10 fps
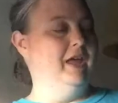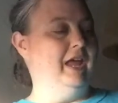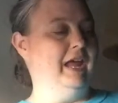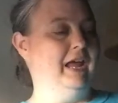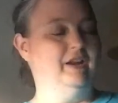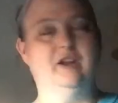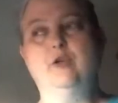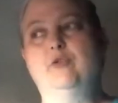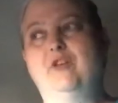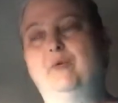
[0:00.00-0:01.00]
And
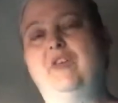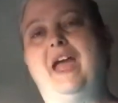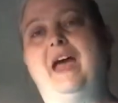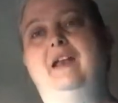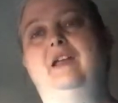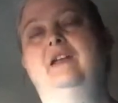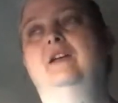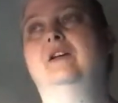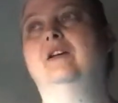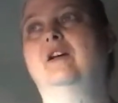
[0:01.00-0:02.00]
another thing with the Addi
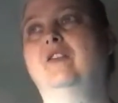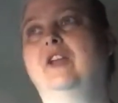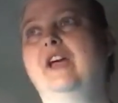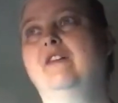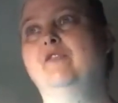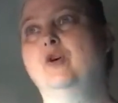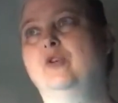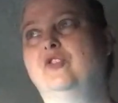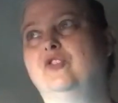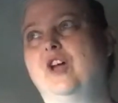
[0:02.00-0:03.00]
that I have
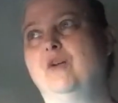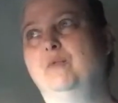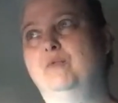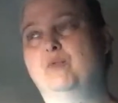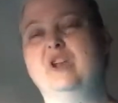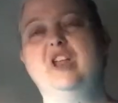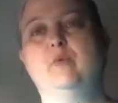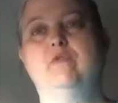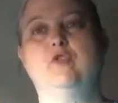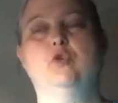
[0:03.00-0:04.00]
noticed, I was reading
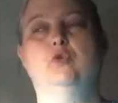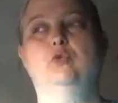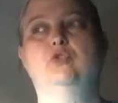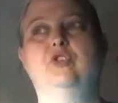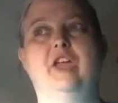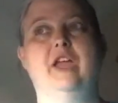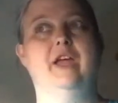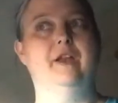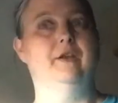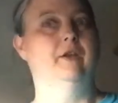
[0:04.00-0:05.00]
reviews
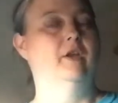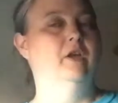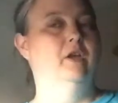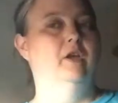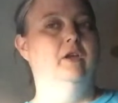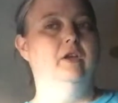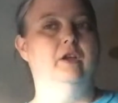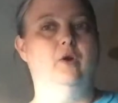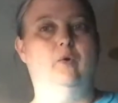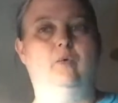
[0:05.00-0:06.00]
and, you
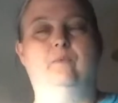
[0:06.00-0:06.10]
know,